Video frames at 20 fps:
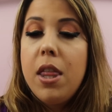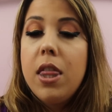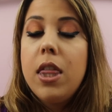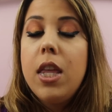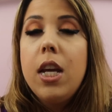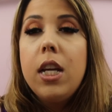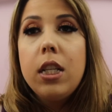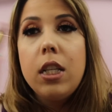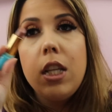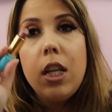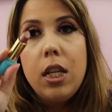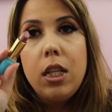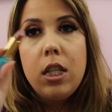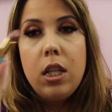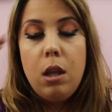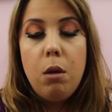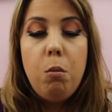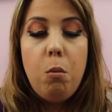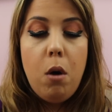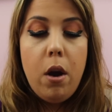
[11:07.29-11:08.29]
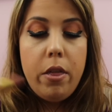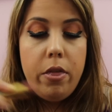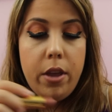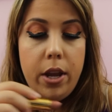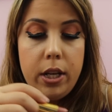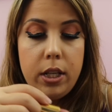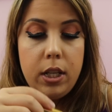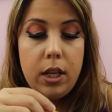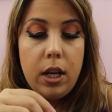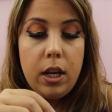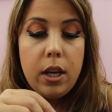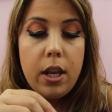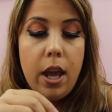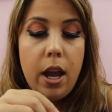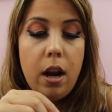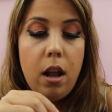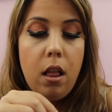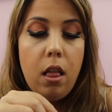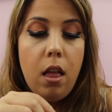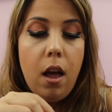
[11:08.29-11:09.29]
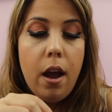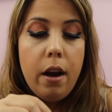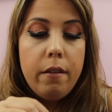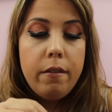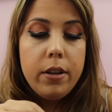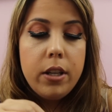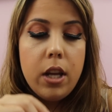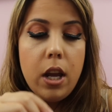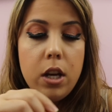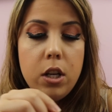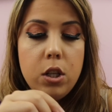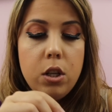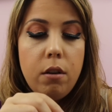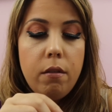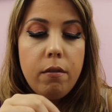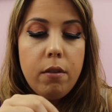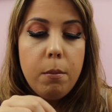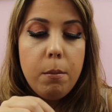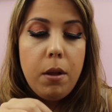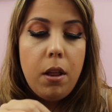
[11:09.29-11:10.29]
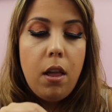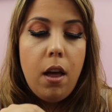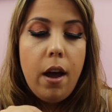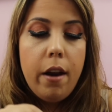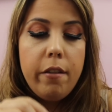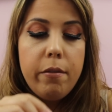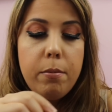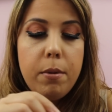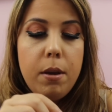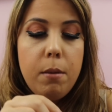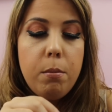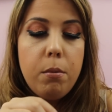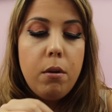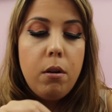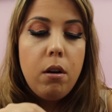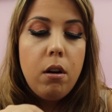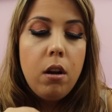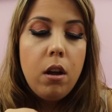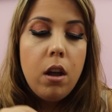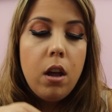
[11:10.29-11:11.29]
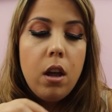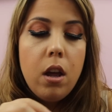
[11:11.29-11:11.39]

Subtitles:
This is the one that did get a lot of attention from a lot of people.